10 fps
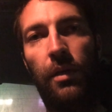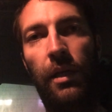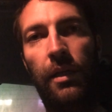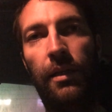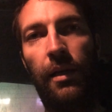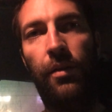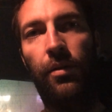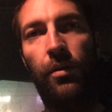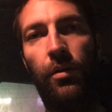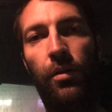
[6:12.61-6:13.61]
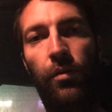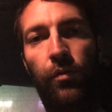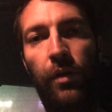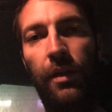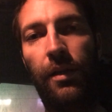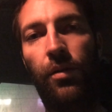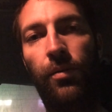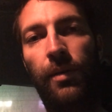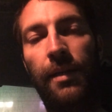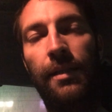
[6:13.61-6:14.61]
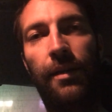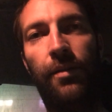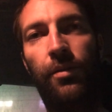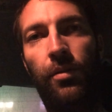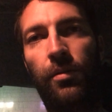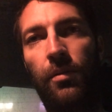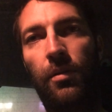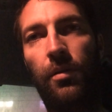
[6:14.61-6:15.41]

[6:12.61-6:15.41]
any other video, any other